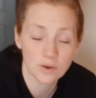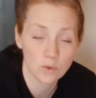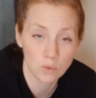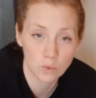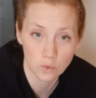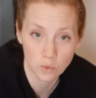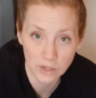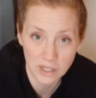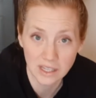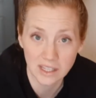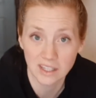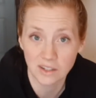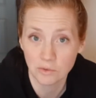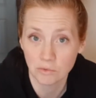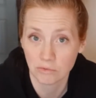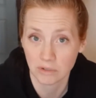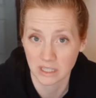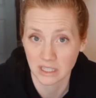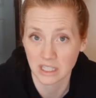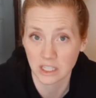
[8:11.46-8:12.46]
really,
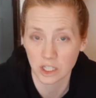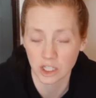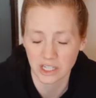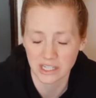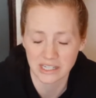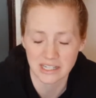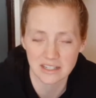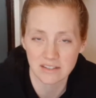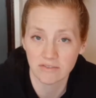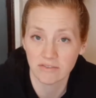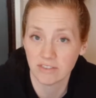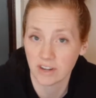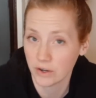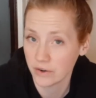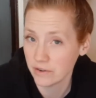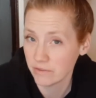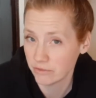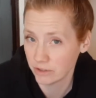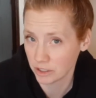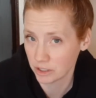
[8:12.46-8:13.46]
really good. It is
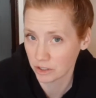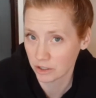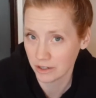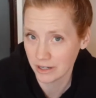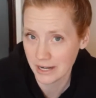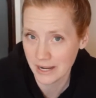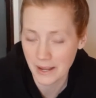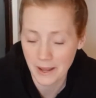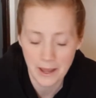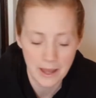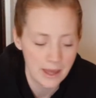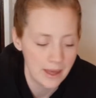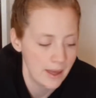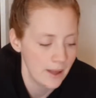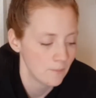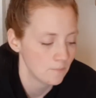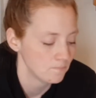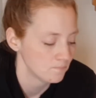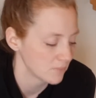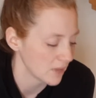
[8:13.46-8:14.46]
very vinegary,
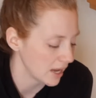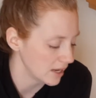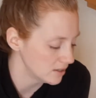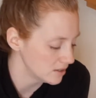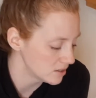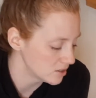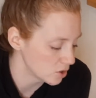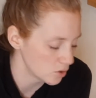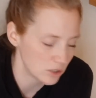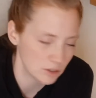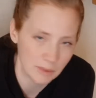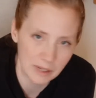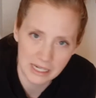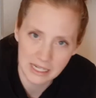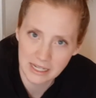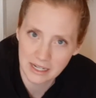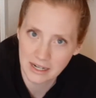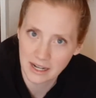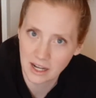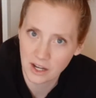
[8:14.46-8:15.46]
and so depending
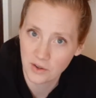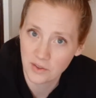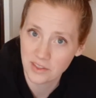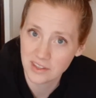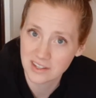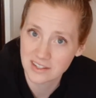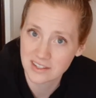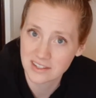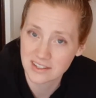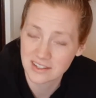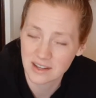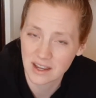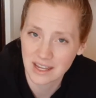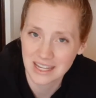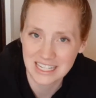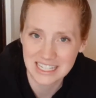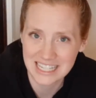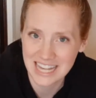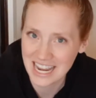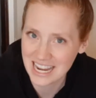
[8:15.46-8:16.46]
on how this
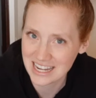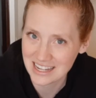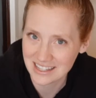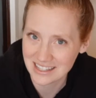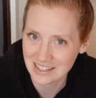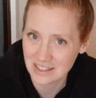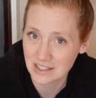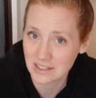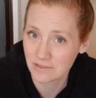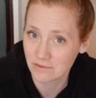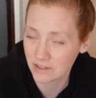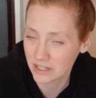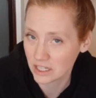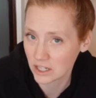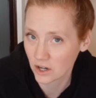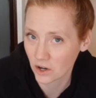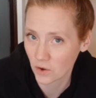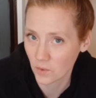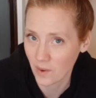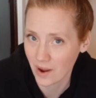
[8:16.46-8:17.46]
tastes
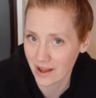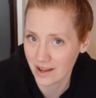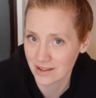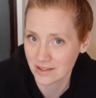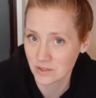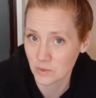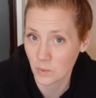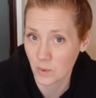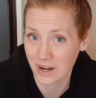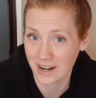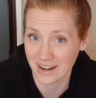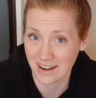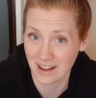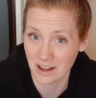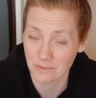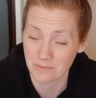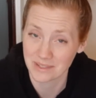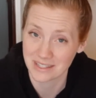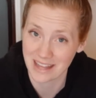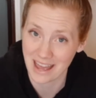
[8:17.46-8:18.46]
vinegar-wise when it
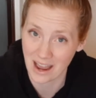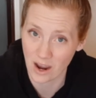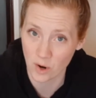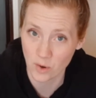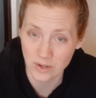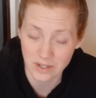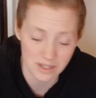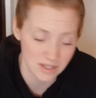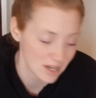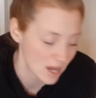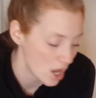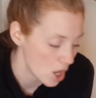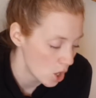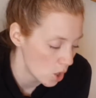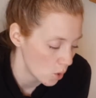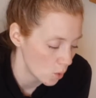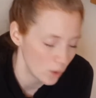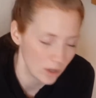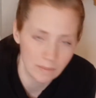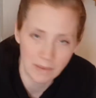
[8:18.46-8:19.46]
comes out,
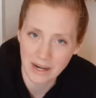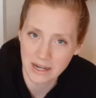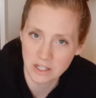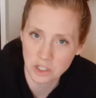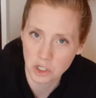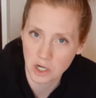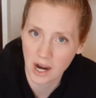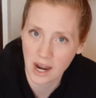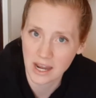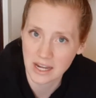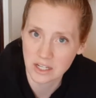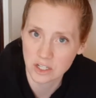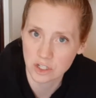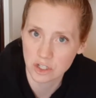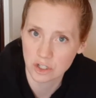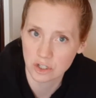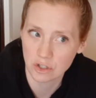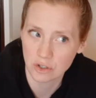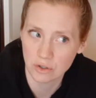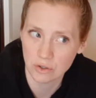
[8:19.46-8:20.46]
we might try
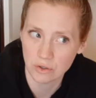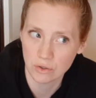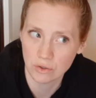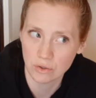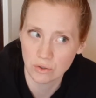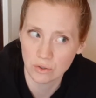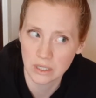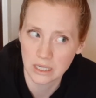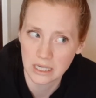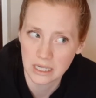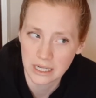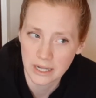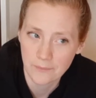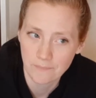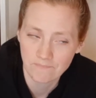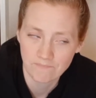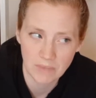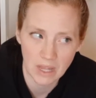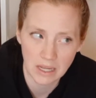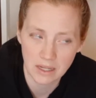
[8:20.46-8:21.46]
to
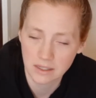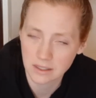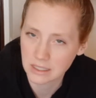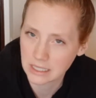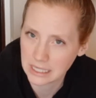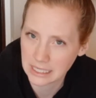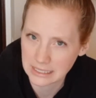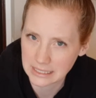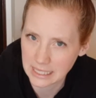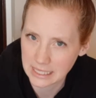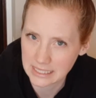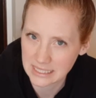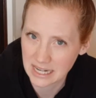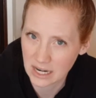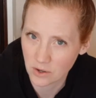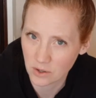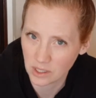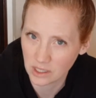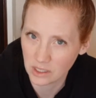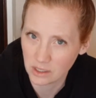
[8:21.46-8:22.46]
cut that
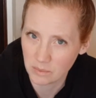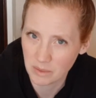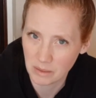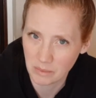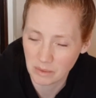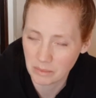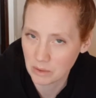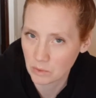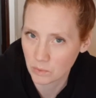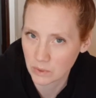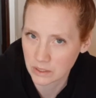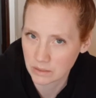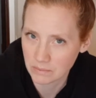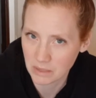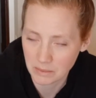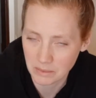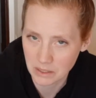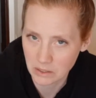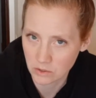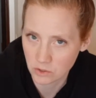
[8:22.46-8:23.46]
down a little bit,
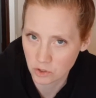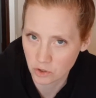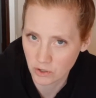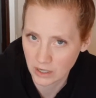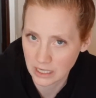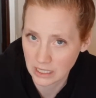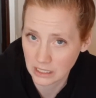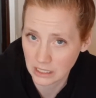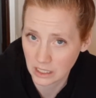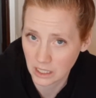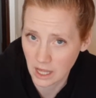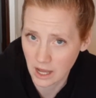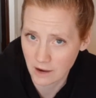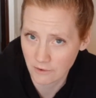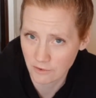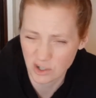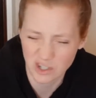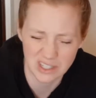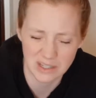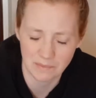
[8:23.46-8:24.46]
maybe drain a little
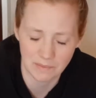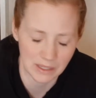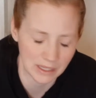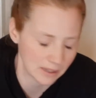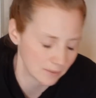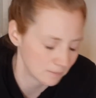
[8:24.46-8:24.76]
off or something.